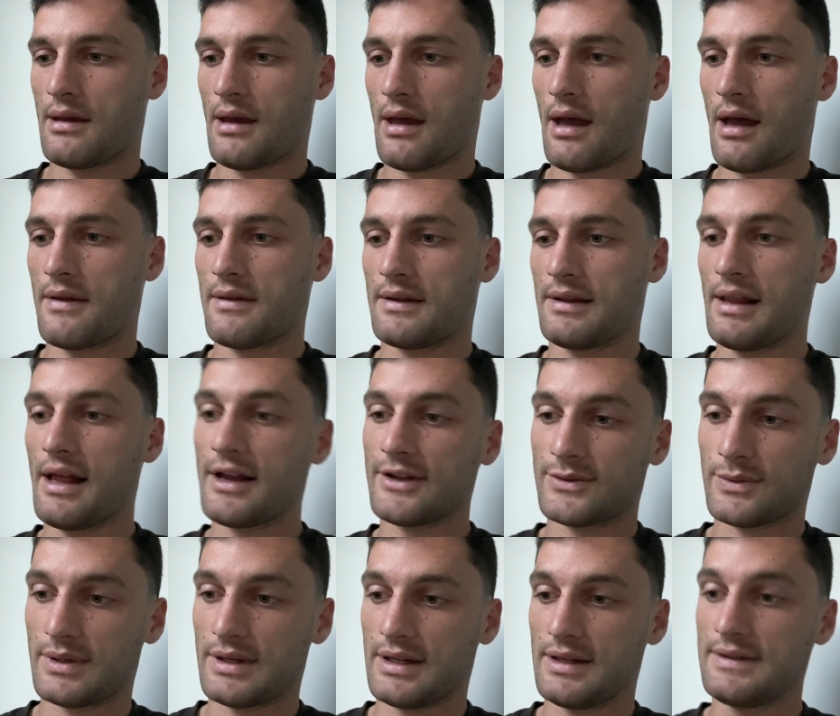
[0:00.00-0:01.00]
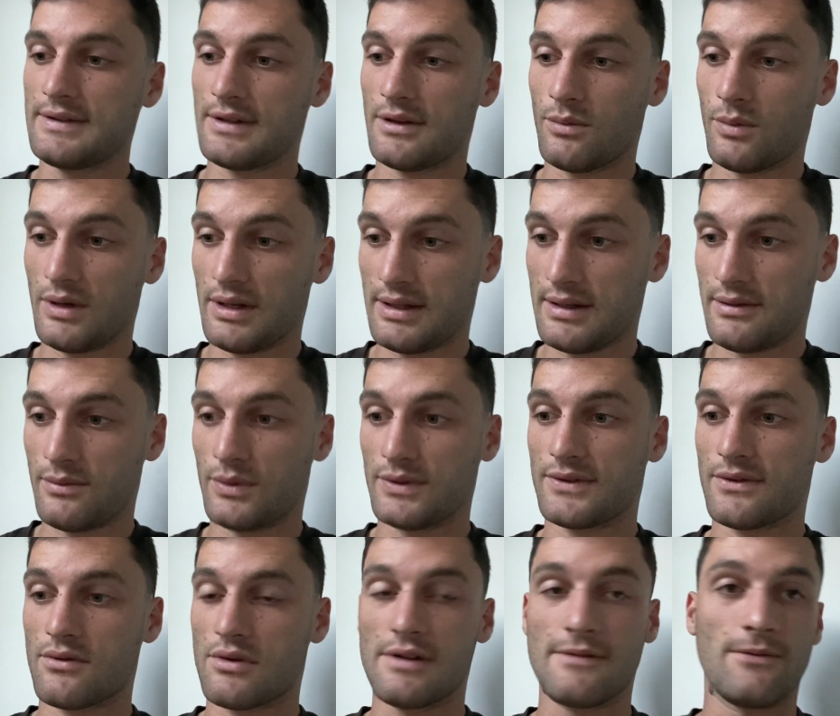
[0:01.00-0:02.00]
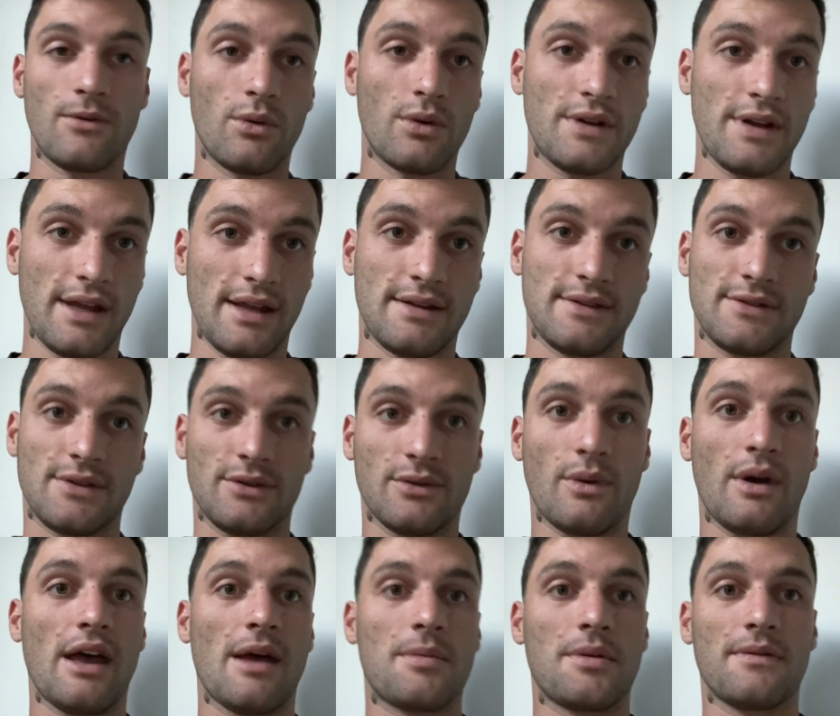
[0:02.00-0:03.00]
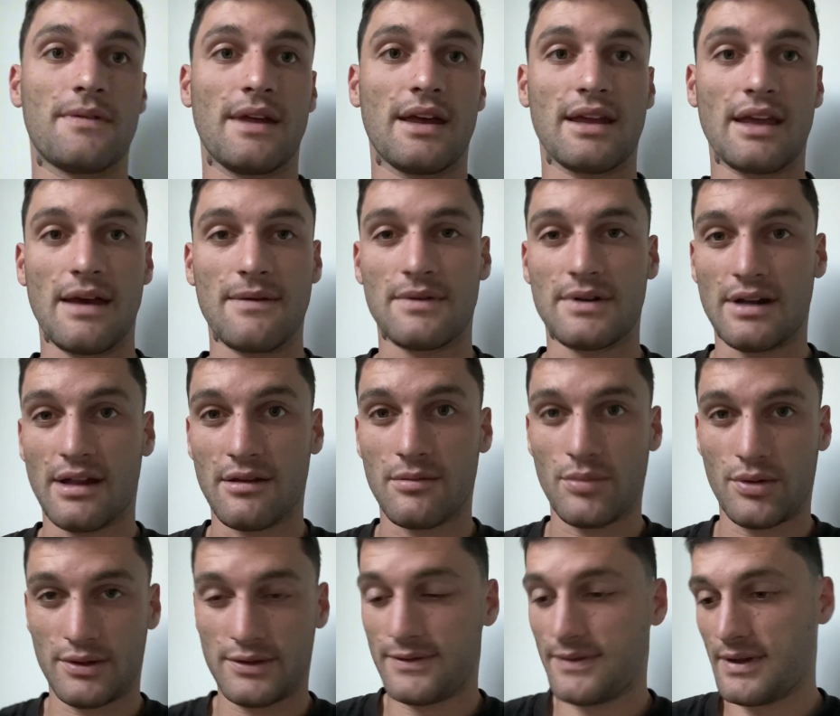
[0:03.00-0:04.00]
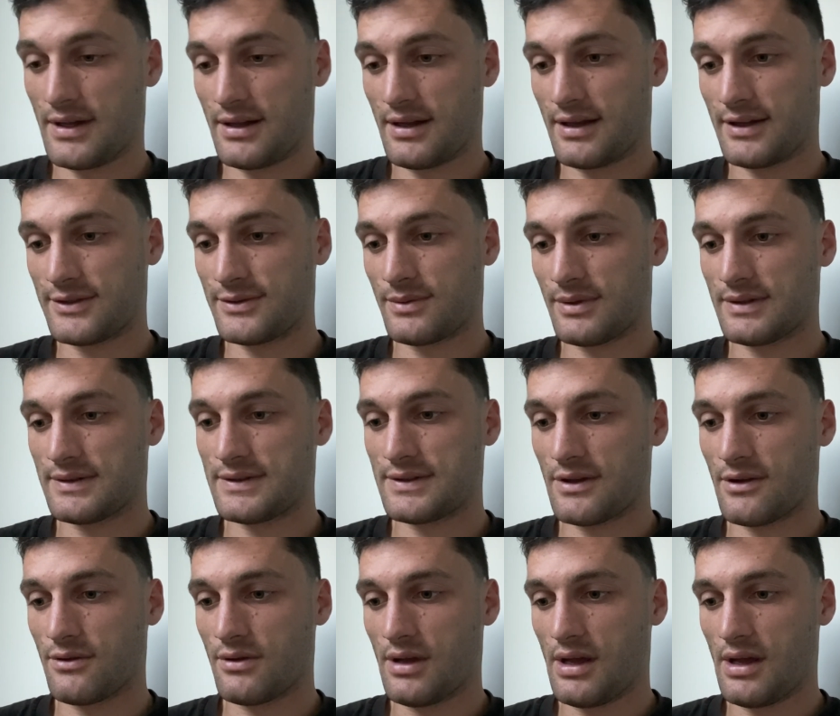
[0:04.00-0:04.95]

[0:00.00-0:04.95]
And the last one, into the wind, was 3:14, so I was quite happy with that. Gave it another push for that last one, so